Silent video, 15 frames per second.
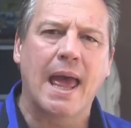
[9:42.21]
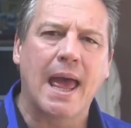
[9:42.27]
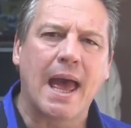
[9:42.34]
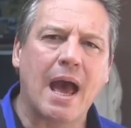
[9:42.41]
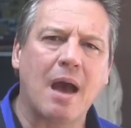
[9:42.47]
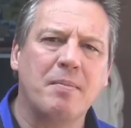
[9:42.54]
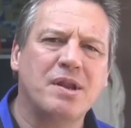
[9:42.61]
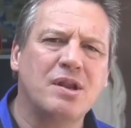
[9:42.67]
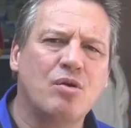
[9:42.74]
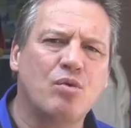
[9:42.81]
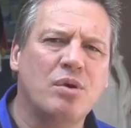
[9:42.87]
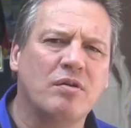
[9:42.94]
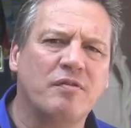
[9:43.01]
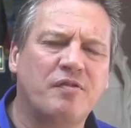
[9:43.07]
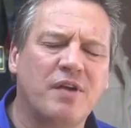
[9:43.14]
How many
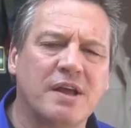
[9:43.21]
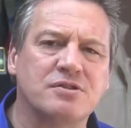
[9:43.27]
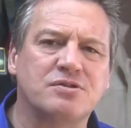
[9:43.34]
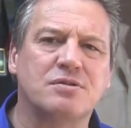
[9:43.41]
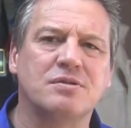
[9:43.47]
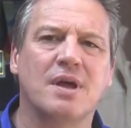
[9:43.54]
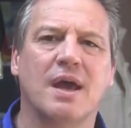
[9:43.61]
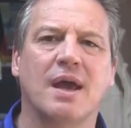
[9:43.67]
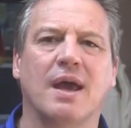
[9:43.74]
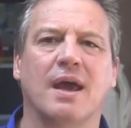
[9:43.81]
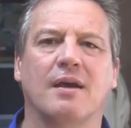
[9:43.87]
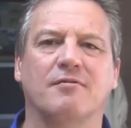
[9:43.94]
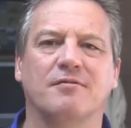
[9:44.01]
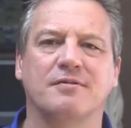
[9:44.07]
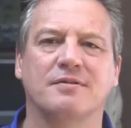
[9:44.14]
real friends do they
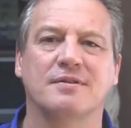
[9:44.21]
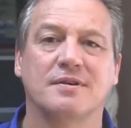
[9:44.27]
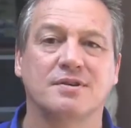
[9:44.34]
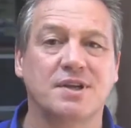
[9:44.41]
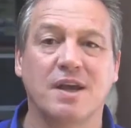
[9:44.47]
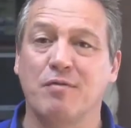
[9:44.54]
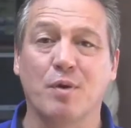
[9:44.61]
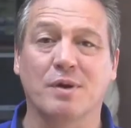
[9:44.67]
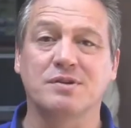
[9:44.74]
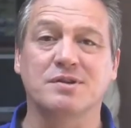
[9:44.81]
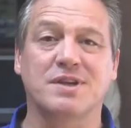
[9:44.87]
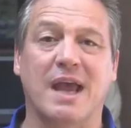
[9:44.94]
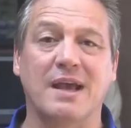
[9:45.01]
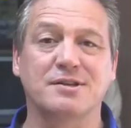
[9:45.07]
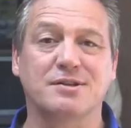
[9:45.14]
have? See, everyone
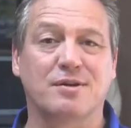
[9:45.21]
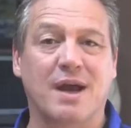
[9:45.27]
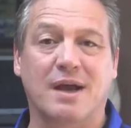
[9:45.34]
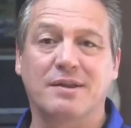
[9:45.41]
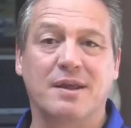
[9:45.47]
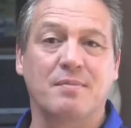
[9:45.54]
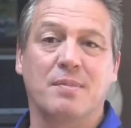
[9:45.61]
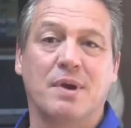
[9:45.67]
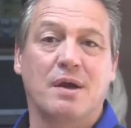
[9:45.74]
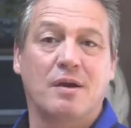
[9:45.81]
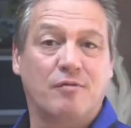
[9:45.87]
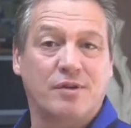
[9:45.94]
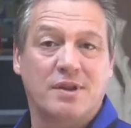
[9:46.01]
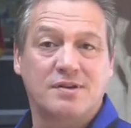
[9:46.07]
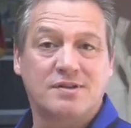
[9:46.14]
just hangs around them
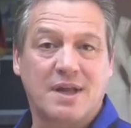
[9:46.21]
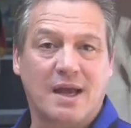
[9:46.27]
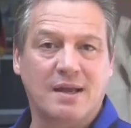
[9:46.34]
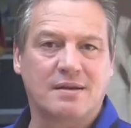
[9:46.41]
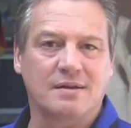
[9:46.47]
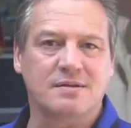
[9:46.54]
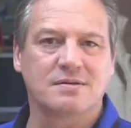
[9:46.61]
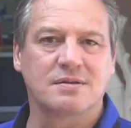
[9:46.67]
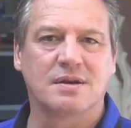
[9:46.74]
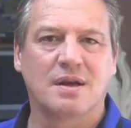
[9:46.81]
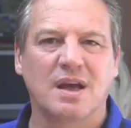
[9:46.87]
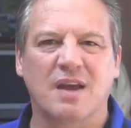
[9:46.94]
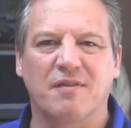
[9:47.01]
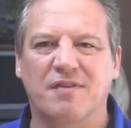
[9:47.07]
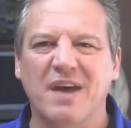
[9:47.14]
for their status.
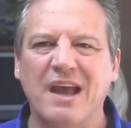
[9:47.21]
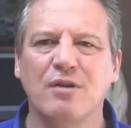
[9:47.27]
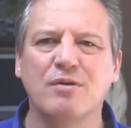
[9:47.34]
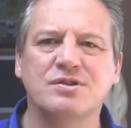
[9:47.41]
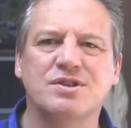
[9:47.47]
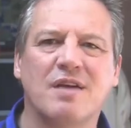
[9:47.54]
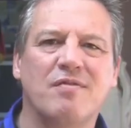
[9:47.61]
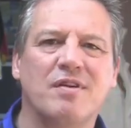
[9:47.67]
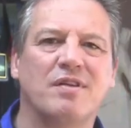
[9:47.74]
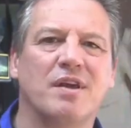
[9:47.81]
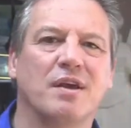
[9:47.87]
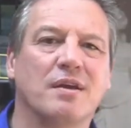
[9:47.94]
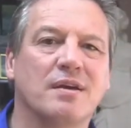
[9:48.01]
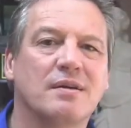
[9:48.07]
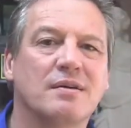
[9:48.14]
If they lose
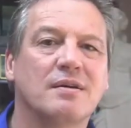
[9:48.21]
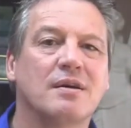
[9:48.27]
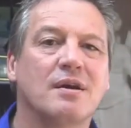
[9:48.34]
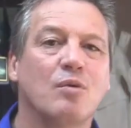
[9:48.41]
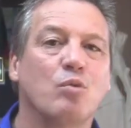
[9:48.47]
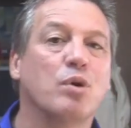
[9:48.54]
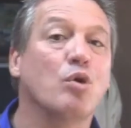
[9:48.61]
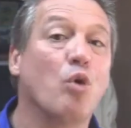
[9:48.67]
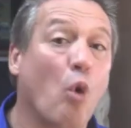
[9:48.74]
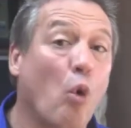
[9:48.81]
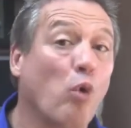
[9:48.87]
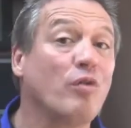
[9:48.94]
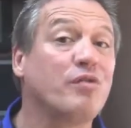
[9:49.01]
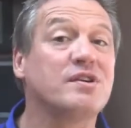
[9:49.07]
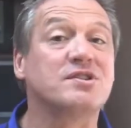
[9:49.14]
everything, will
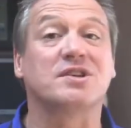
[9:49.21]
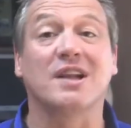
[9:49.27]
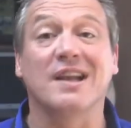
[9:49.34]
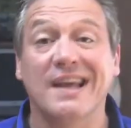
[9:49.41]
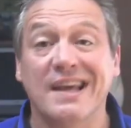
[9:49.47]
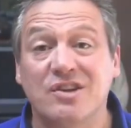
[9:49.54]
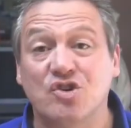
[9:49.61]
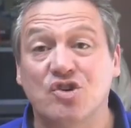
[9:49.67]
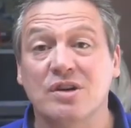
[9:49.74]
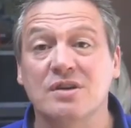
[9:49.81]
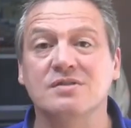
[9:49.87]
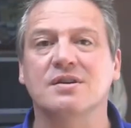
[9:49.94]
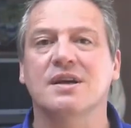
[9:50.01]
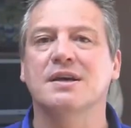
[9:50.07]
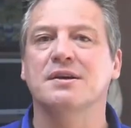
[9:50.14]
all these
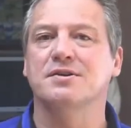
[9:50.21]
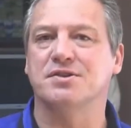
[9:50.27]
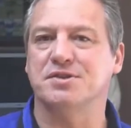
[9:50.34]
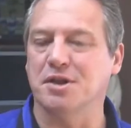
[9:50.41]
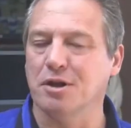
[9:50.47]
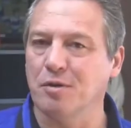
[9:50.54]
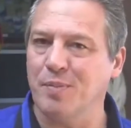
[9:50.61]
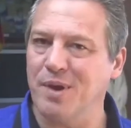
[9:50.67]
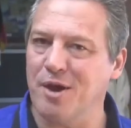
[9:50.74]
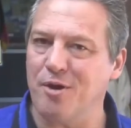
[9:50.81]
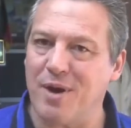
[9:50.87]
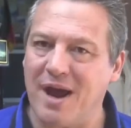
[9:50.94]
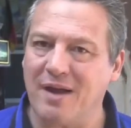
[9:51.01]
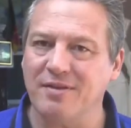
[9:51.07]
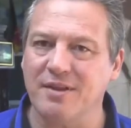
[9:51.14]
leeches still be
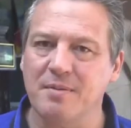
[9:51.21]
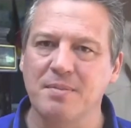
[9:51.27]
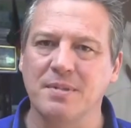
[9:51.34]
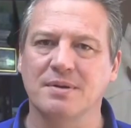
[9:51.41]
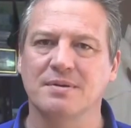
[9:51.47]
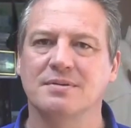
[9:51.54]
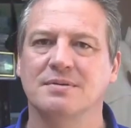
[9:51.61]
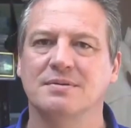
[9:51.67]
around them?